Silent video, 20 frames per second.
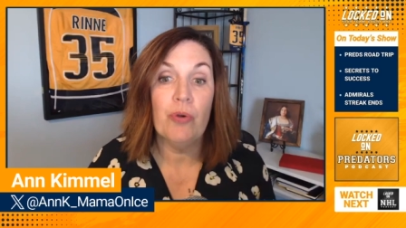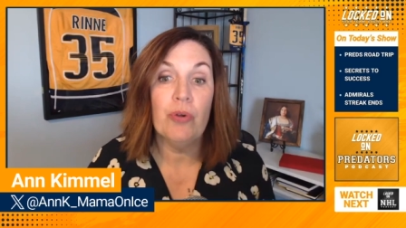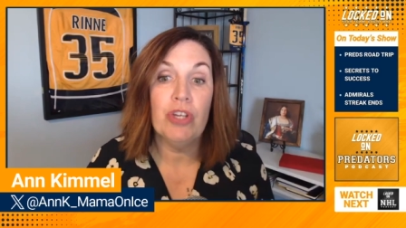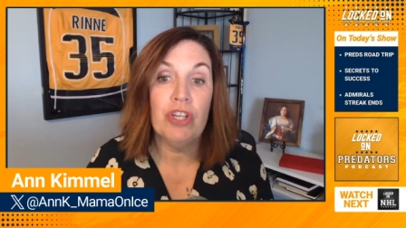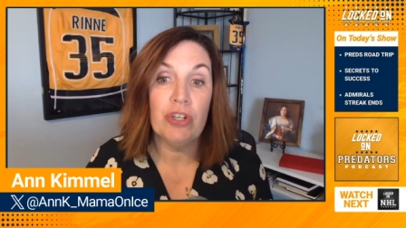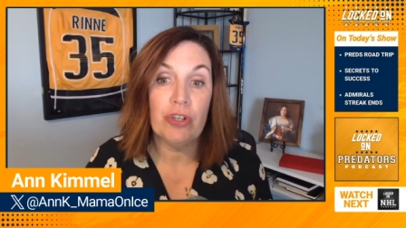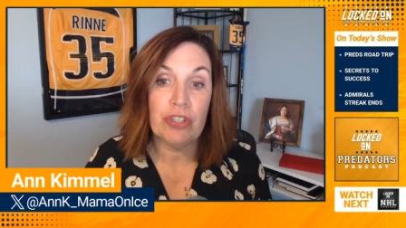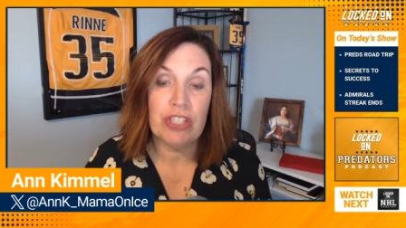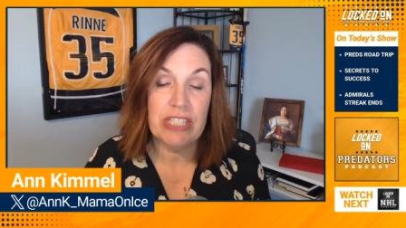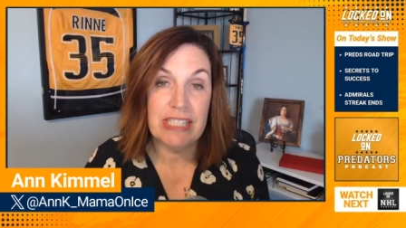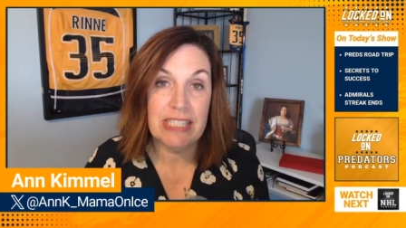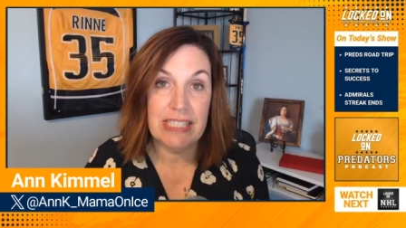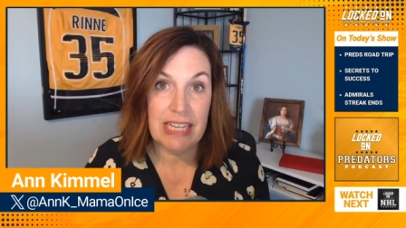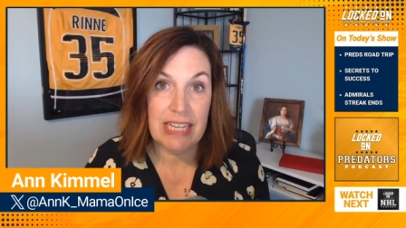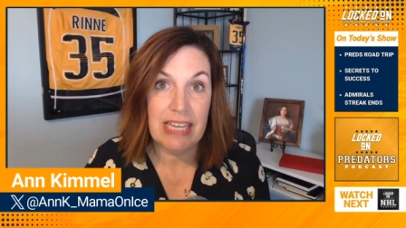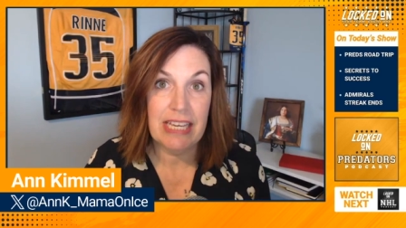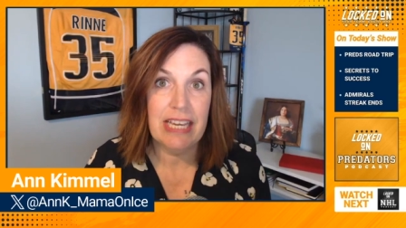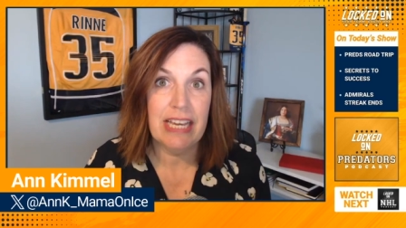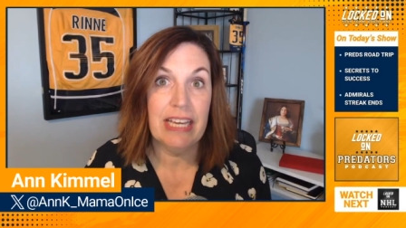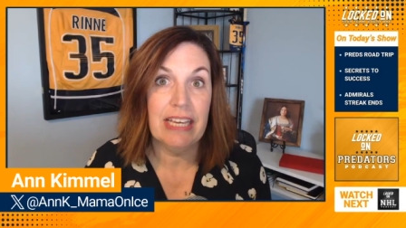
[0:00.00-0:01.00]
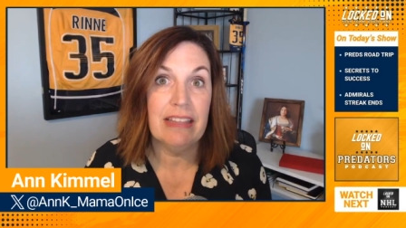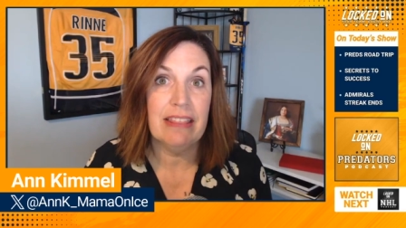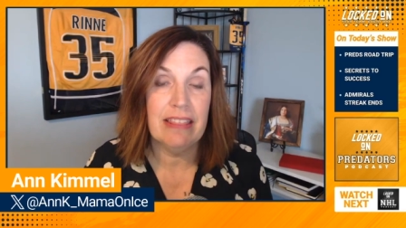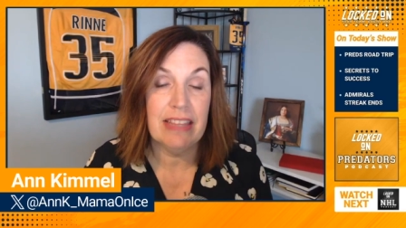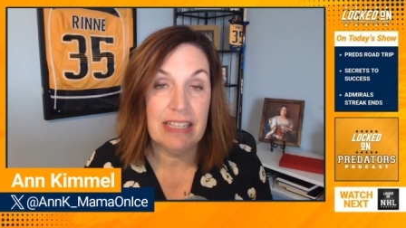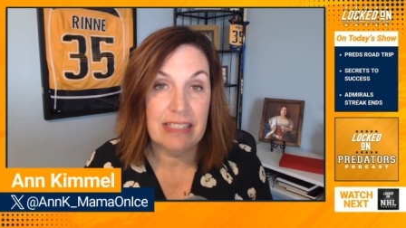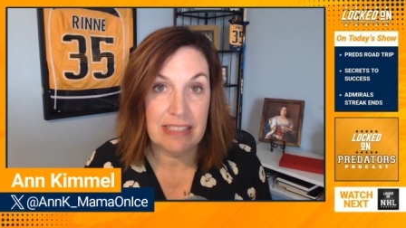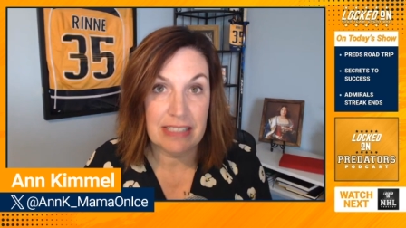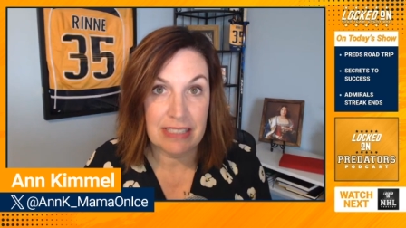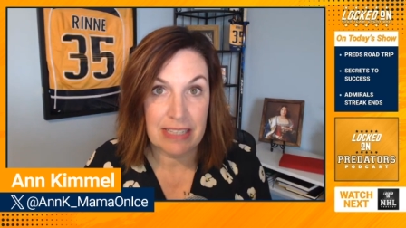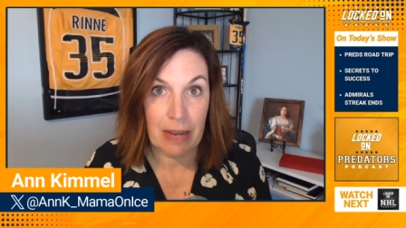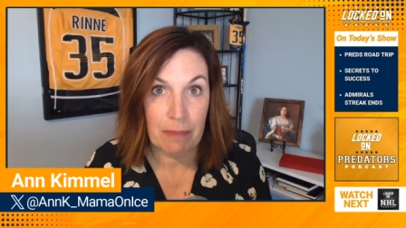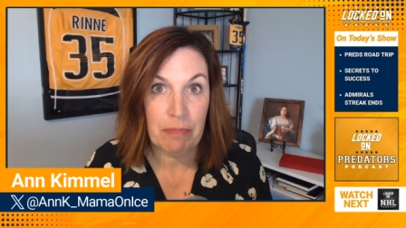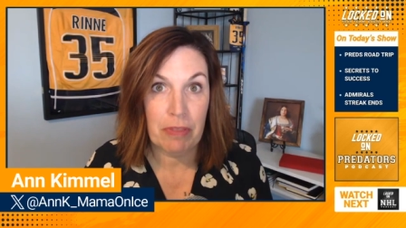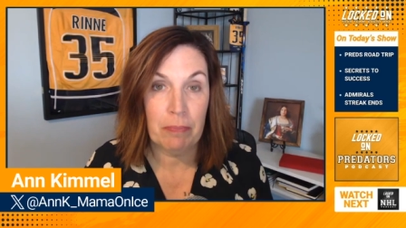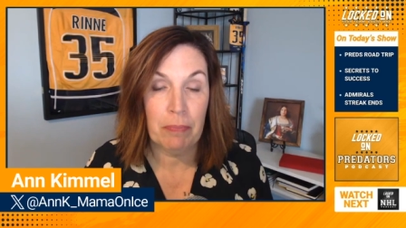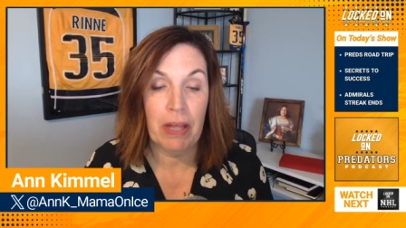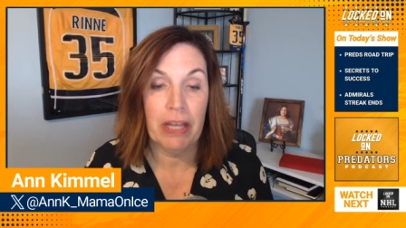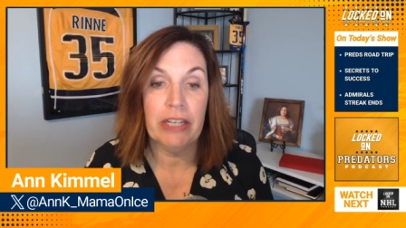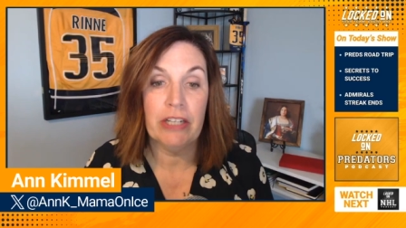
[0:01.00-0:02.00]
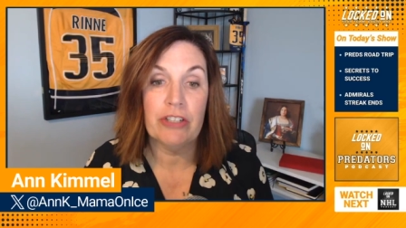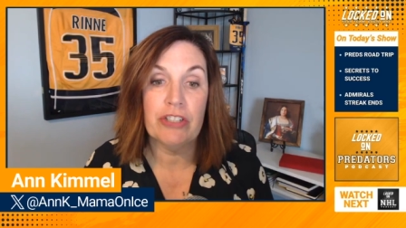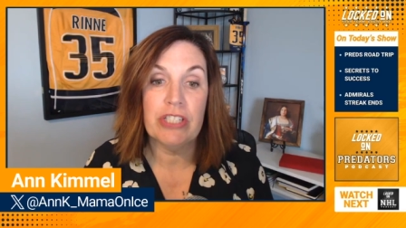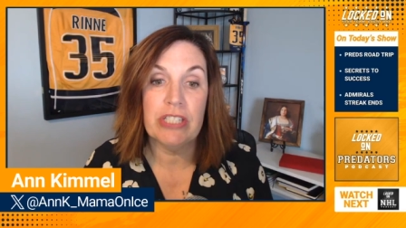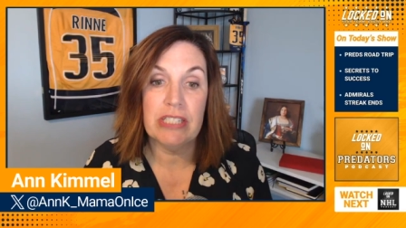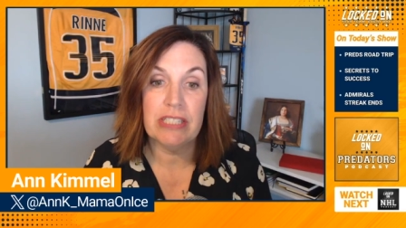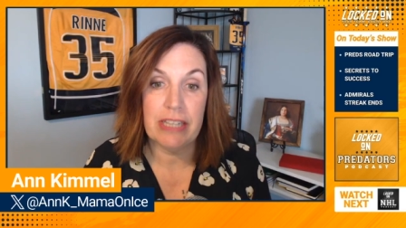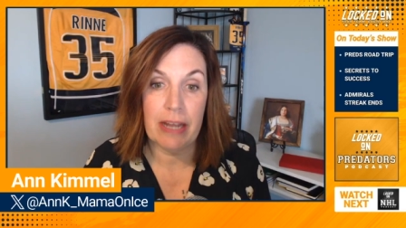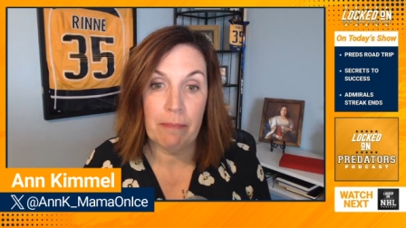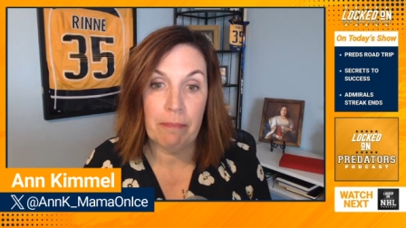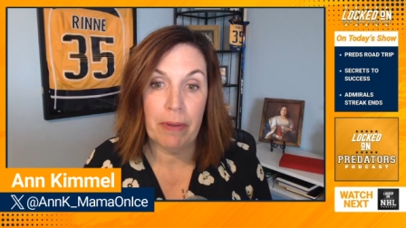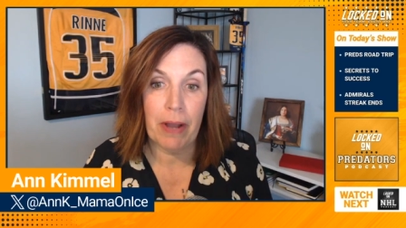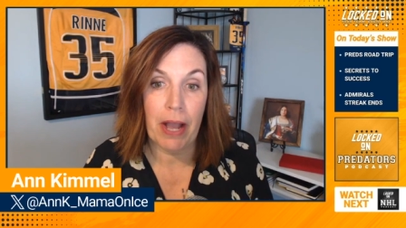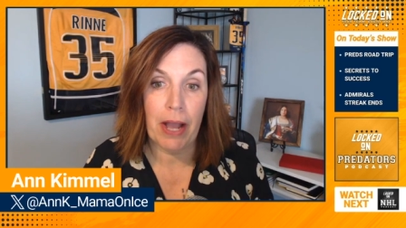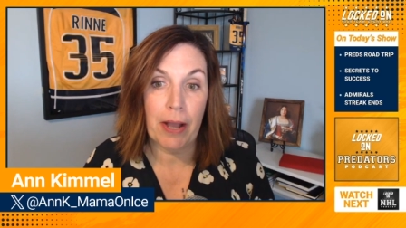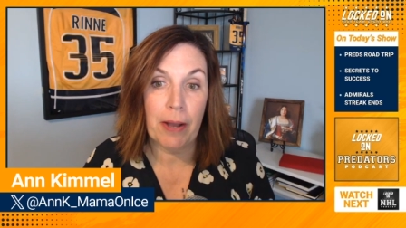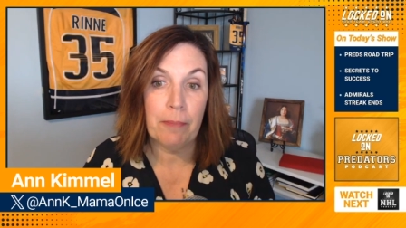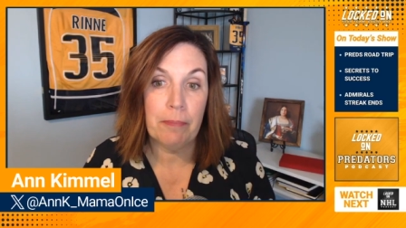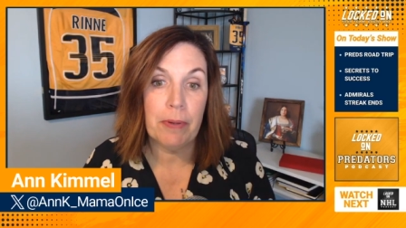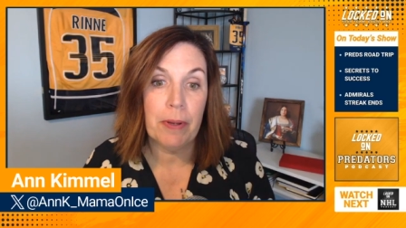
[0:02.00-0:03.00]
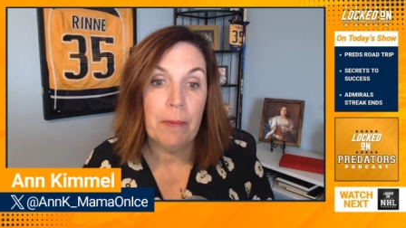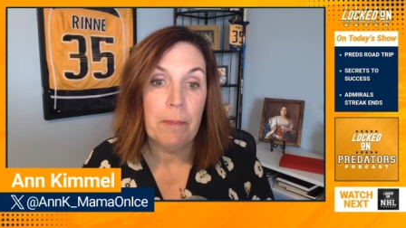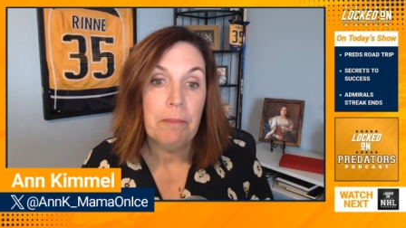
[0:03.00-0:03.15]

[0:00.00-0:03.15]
you're seeing these depth players step up.